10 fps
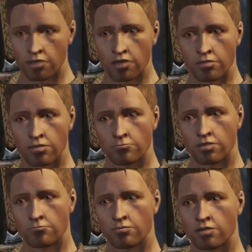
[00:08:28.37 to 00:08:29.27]
Not that I'm
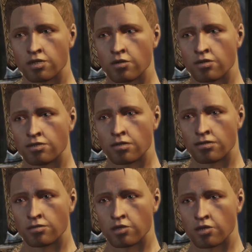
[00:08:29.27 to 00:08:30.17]
some drooling
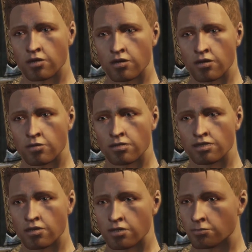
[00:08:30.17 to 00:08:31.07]
lecher or
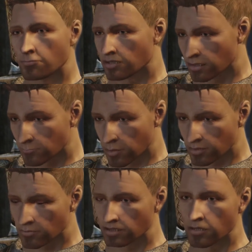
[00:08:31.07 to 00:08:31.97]
anything. Please stop
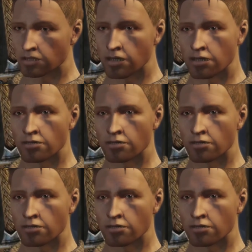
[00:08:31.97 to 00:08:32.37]
looking at me like that.